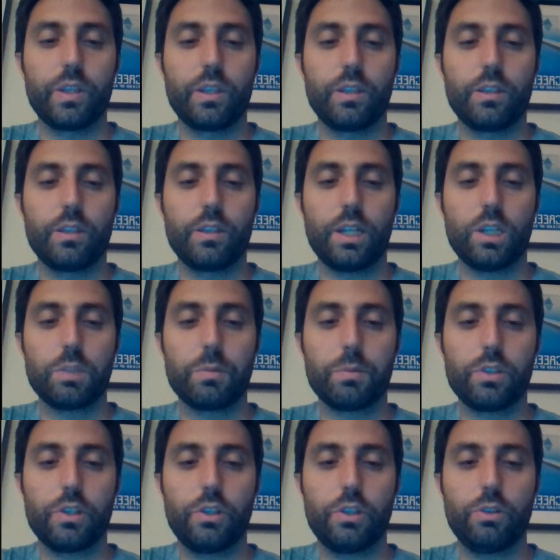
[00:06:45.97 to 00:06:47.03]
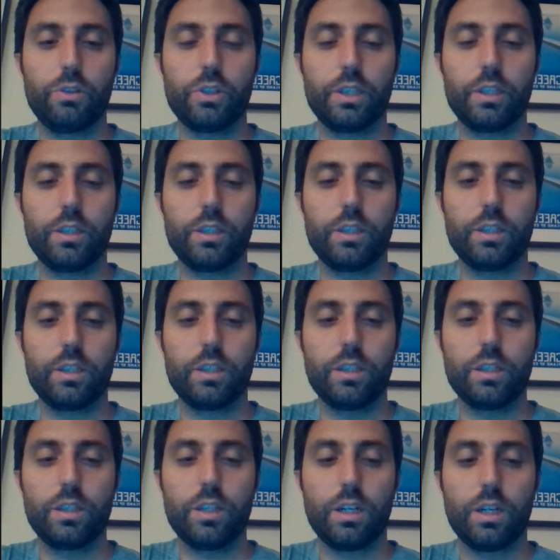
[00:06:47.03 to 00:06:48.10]
Zealous Persecution,
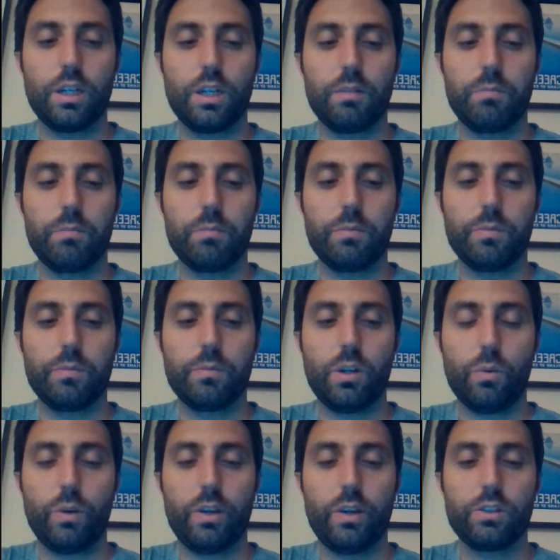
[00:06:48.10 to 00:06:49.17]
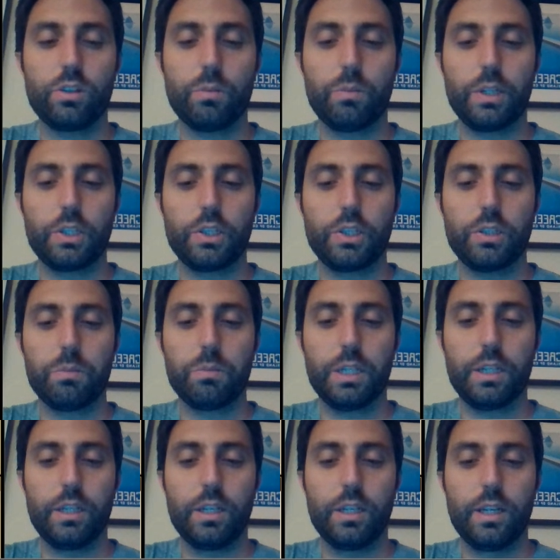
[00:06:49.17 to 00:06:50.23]
I don't know why there's no picture,
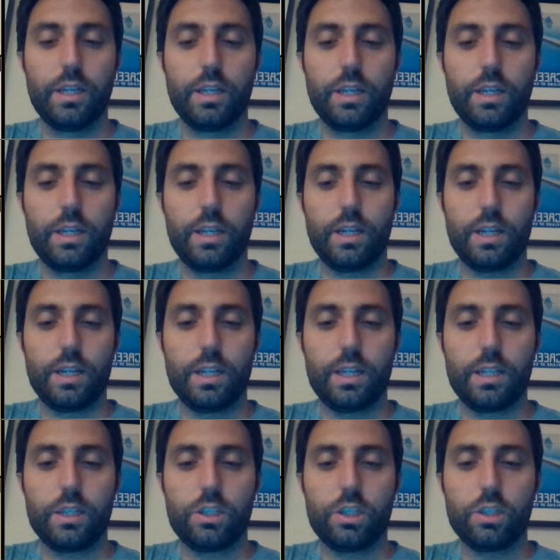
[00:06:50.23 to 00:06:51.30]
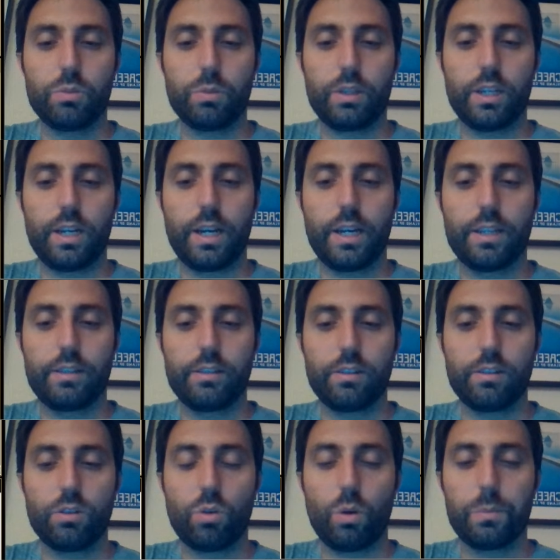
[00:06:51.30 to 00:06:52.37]
but just with the Knights
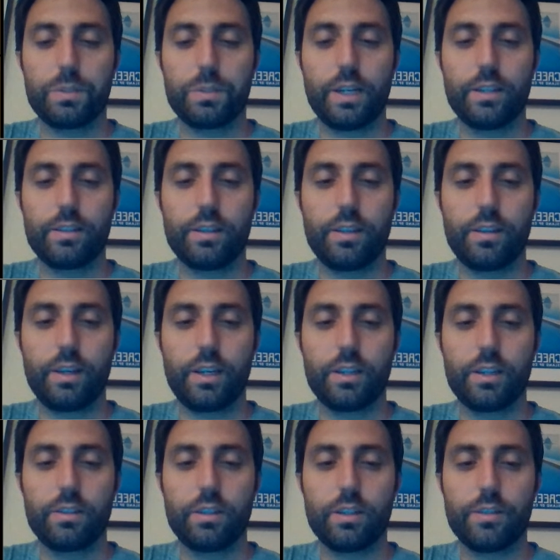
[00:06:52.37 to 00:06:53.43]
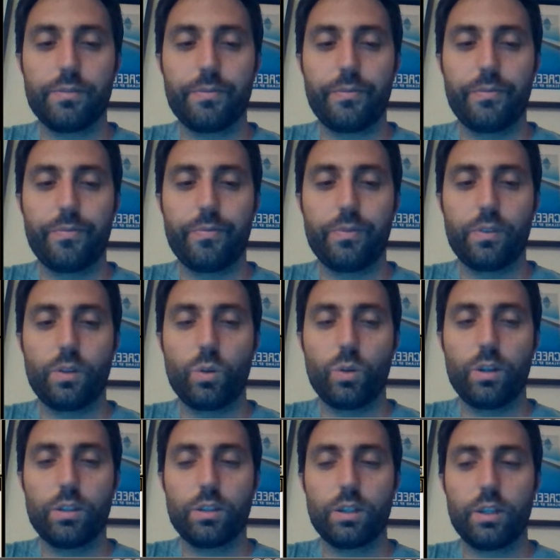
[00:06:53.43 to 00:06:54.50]
and Corpse Knights, I think it's
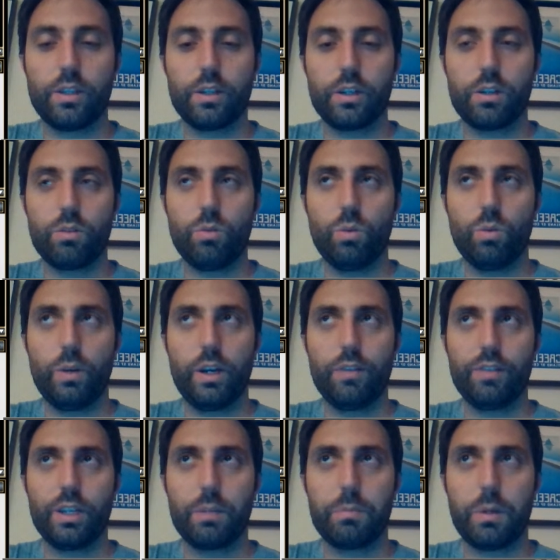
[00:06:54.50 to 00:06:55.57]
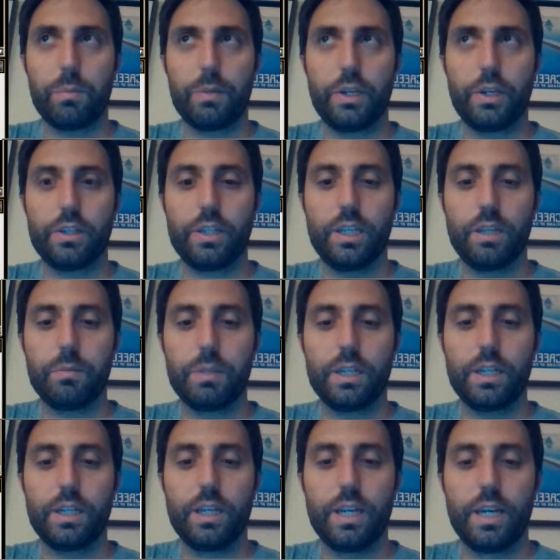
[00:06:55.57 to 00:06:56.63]
another cool way of like pumping your team, and
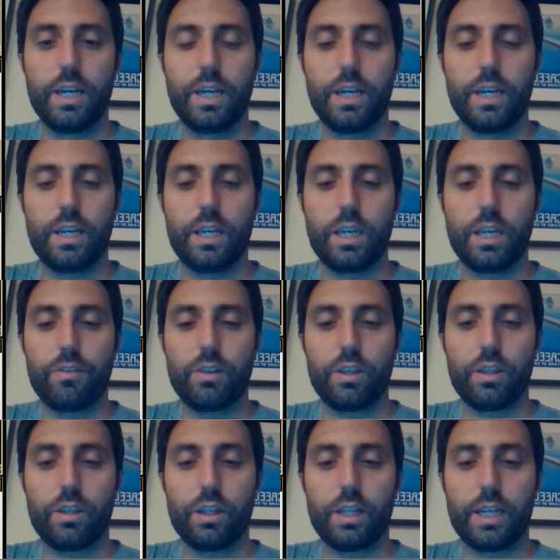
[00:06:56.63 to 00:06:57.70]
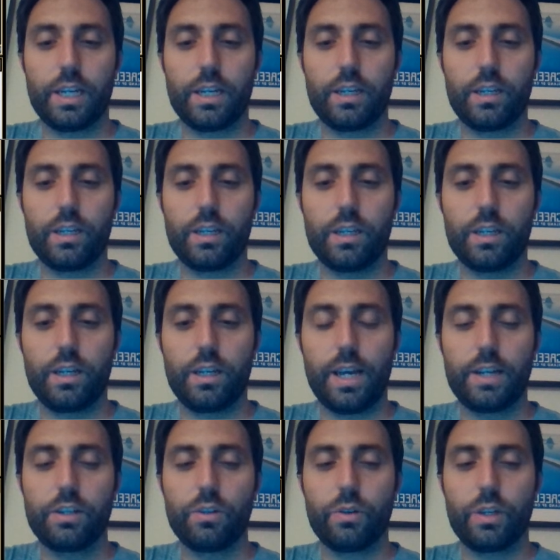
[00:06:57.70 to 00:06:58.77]
given the like
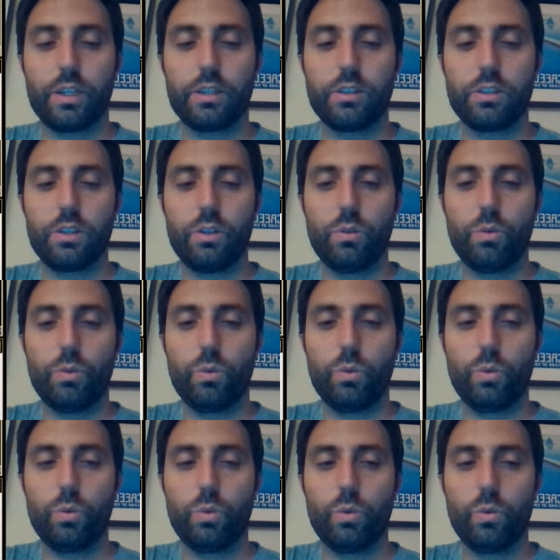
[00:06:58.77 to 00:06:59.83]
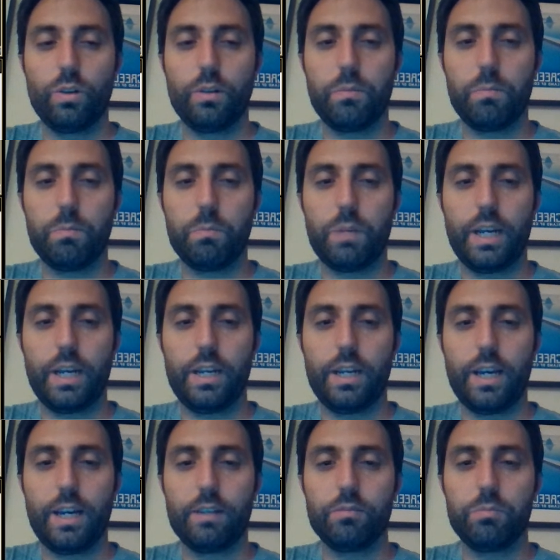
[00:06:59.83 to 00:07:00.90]
Knight tokens, you might
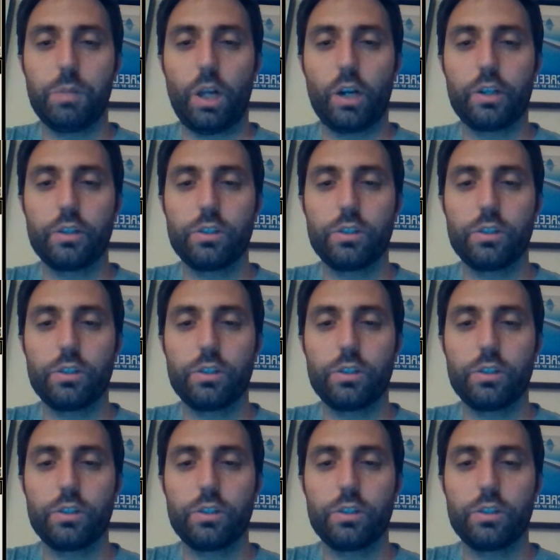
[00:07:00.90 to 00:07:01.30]
have blockers in